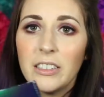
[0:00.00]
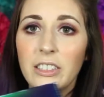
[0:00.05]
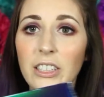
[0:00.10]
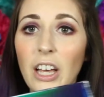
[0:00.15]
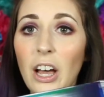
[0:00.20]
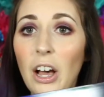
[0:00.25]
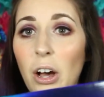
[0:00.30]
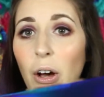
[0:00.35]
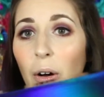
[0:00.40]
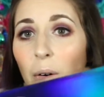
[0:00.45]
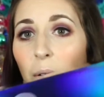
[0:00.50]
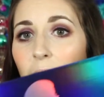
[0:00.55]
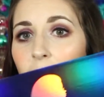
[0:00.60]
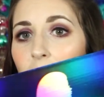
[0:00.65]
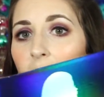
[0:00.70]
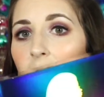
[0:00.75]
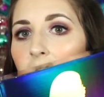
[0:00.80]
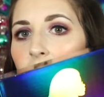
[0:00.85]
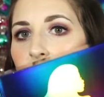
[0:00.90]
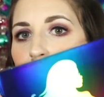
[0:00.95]
So
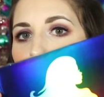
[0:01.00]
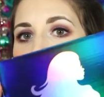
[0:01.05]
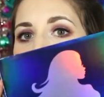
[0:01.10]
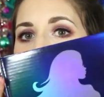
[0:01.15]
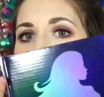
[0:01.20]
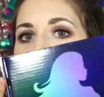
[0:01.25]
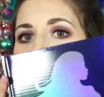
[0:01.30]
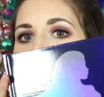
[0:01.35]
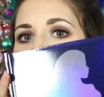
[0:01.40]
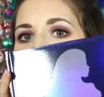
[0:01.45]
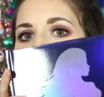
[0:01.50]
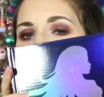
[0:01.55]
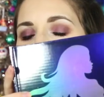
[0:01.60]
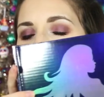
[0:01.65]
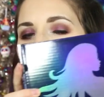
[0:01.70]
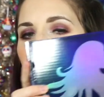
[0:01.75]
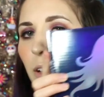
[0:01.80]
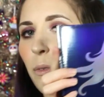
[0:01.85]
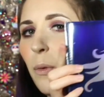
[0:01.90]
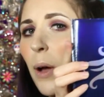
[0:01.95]
this is
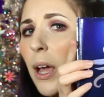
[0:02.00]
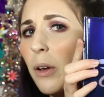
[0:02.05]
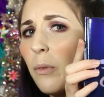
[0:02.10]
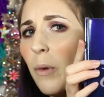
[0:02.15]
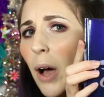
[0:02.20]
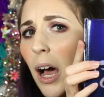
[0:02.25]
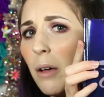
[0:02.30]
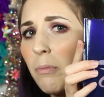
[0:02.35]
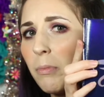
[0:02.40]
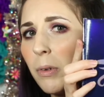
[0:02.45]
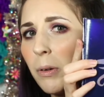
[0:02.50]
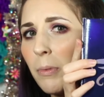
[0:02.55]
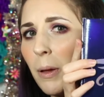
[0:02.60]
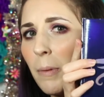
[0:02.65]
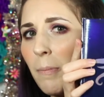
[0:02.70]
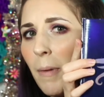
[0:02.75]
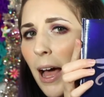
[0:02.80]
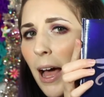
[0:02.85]
the Wet n Wild Mermaid